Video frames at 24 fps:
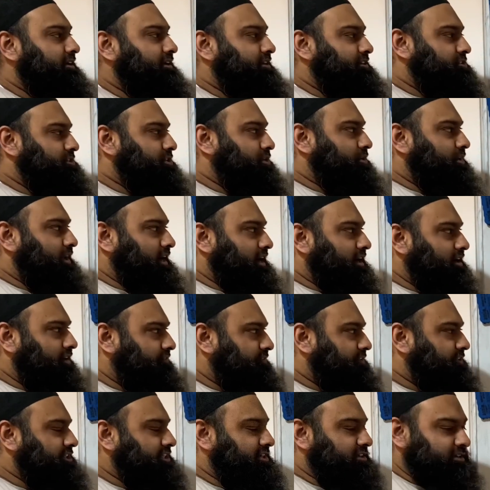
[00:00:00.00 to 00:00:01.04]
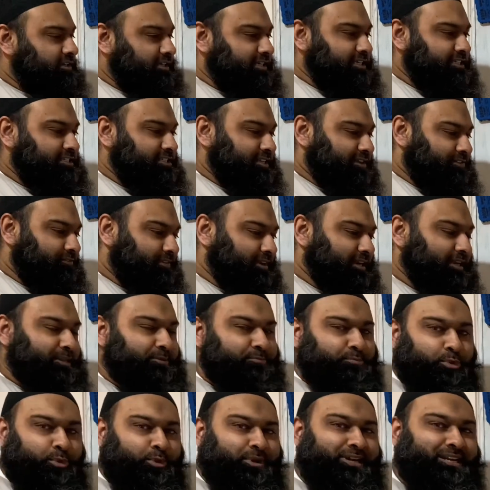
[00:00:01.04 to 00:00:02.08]
So Harf Jar is a really
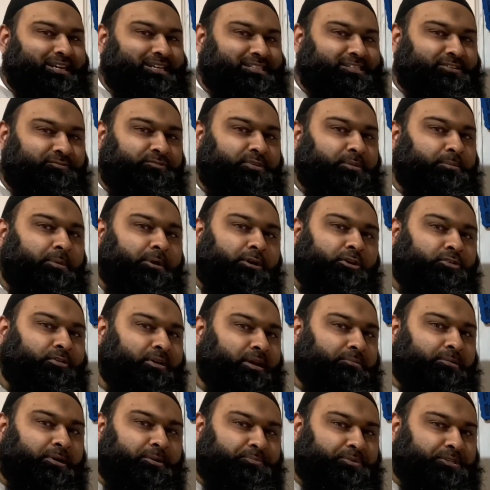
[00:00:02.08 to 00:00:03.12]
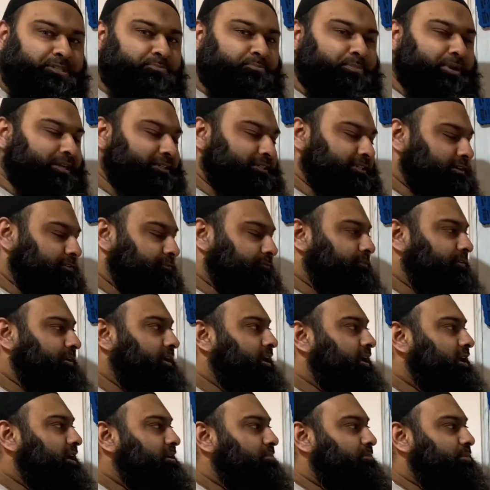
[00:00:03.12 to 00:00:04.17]
important lesson from a grammar perspective,
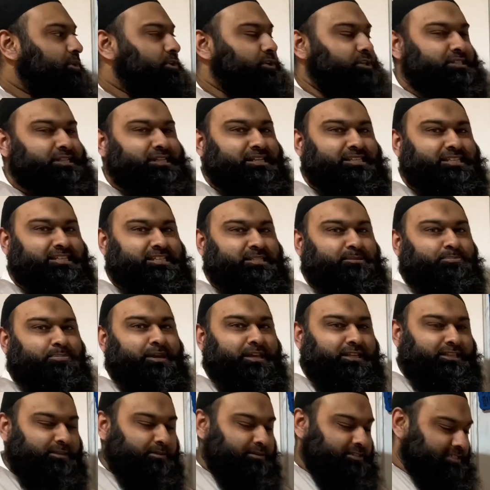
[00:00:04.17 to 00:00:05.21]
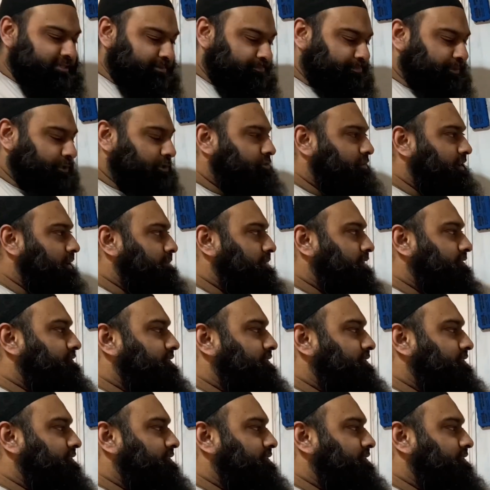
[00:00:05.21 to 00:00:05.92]
because let's explain the simple grammar